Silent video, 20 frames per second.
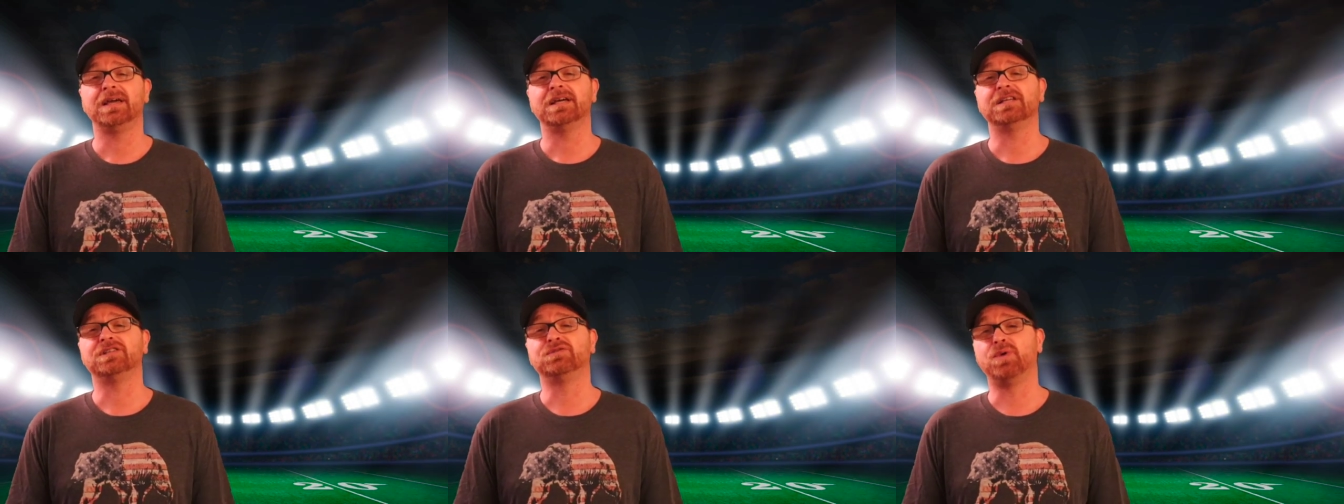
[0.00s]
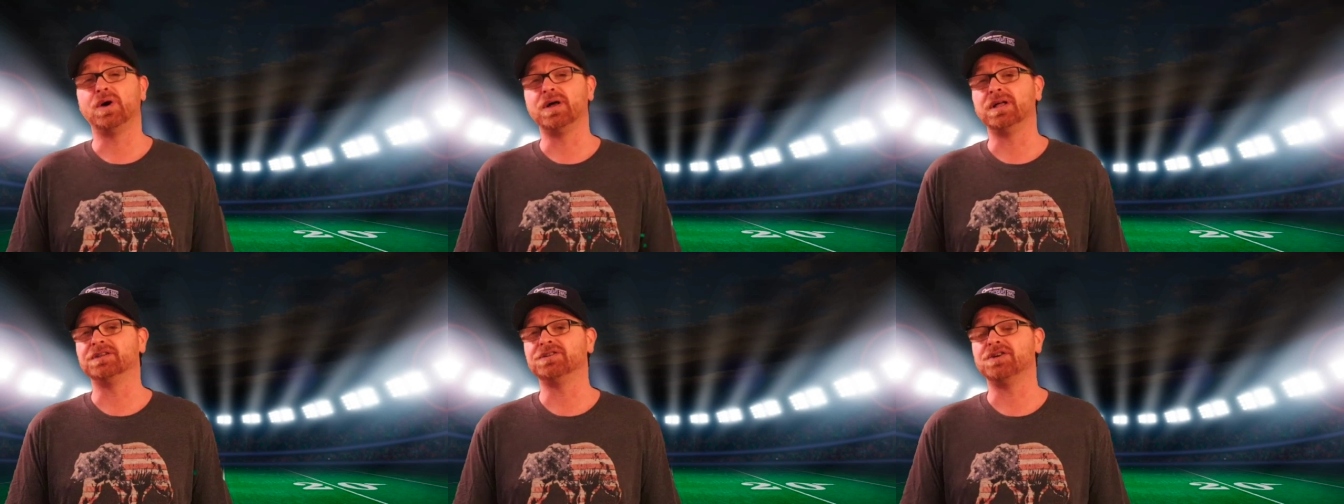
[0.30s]
as
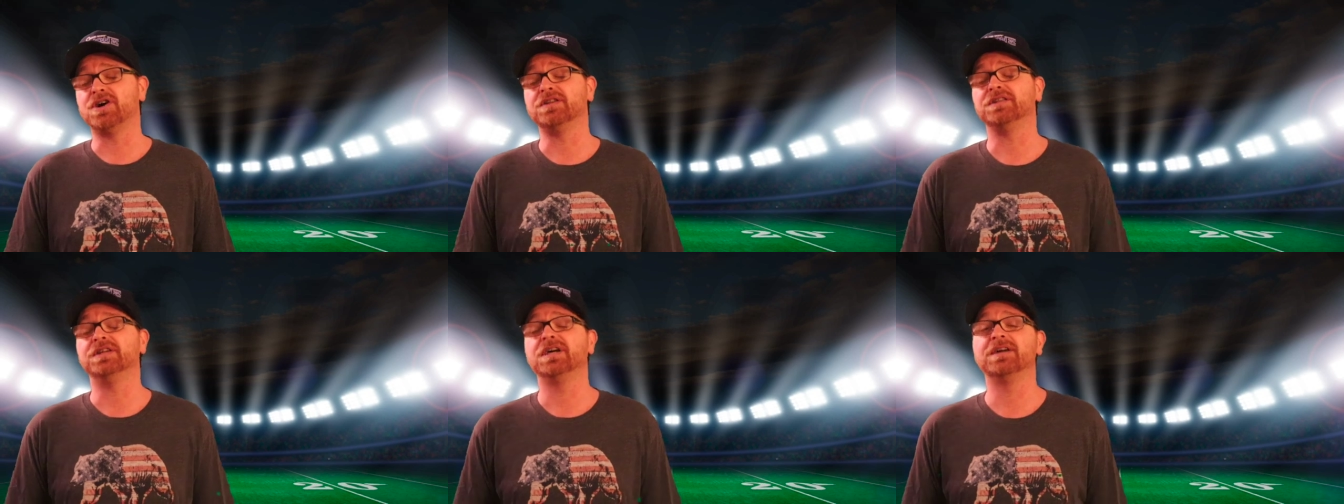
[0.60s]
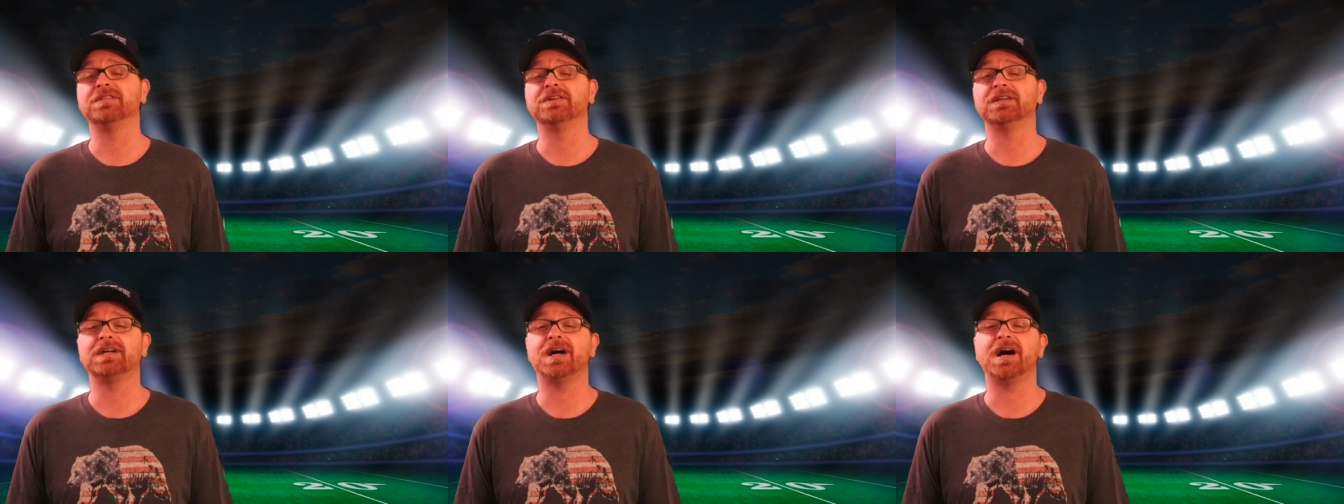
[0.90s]
well as all the
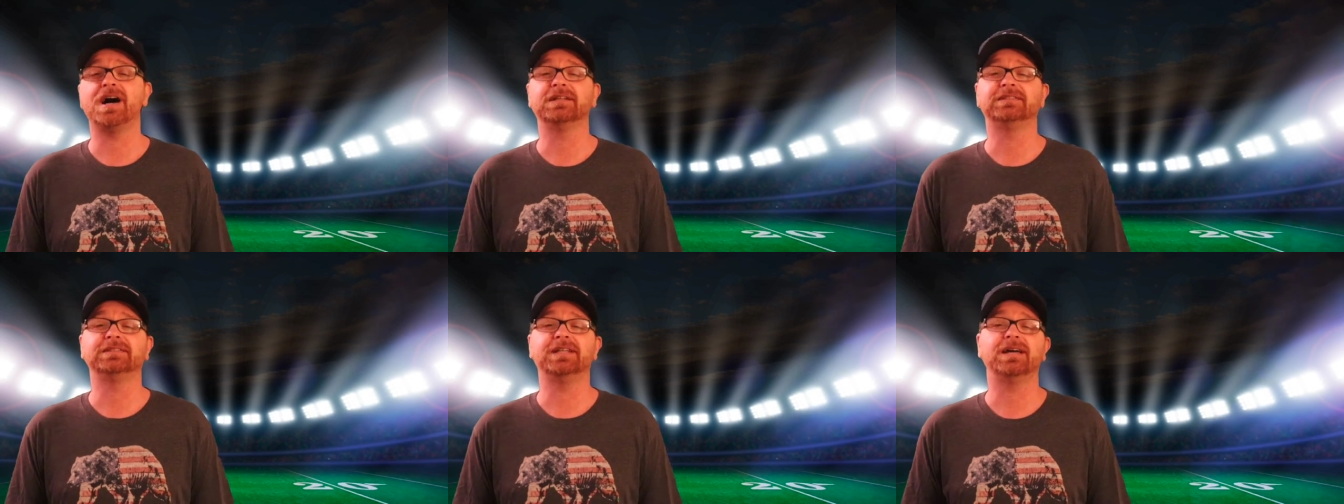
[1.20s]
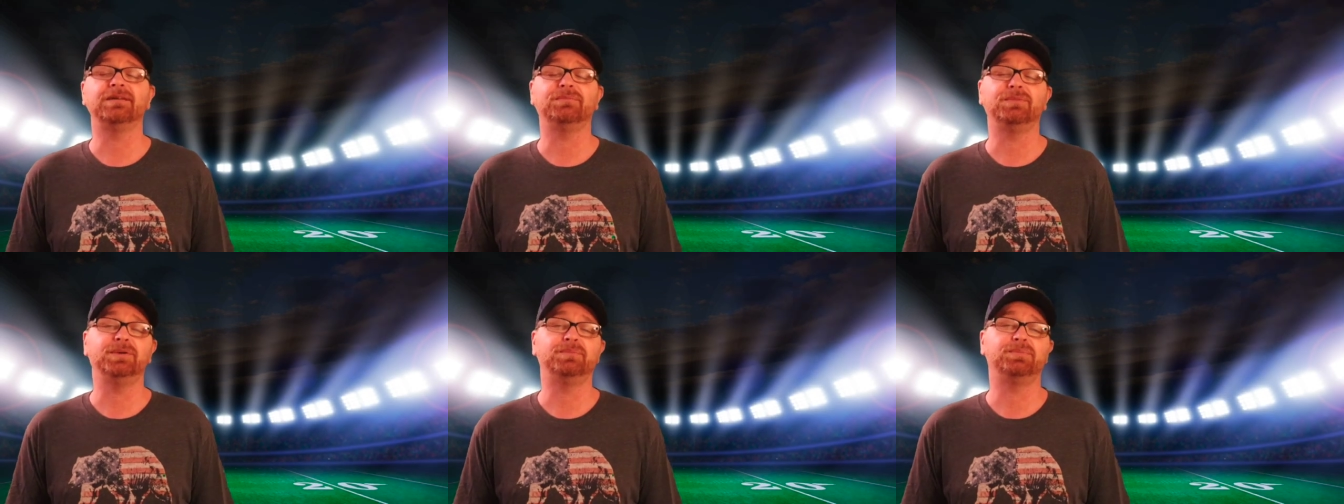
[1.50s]
other
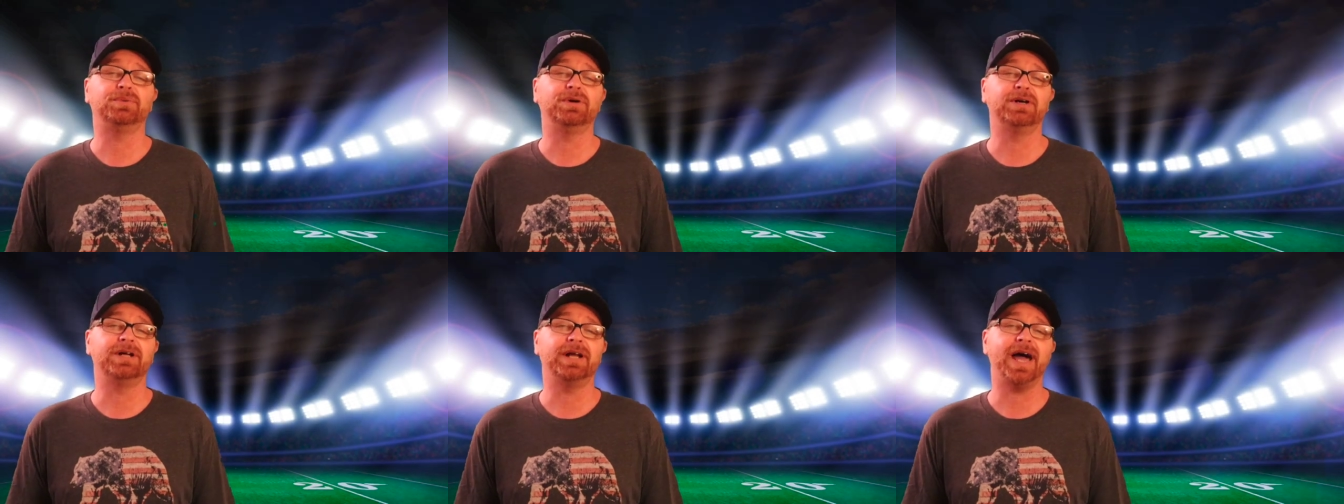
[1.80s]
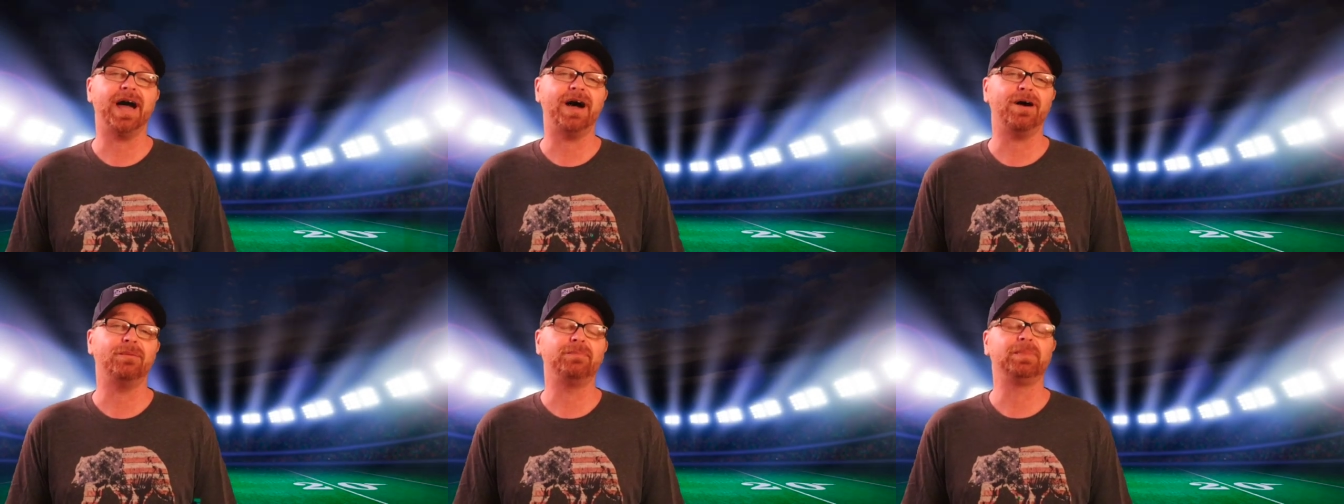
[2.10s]
content we put
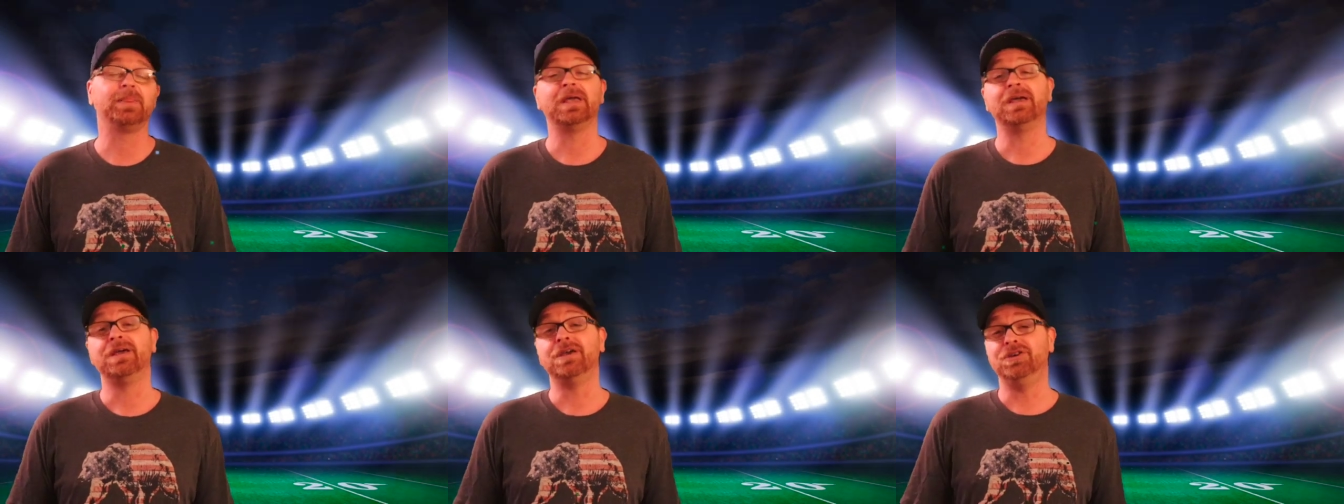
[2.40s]
out.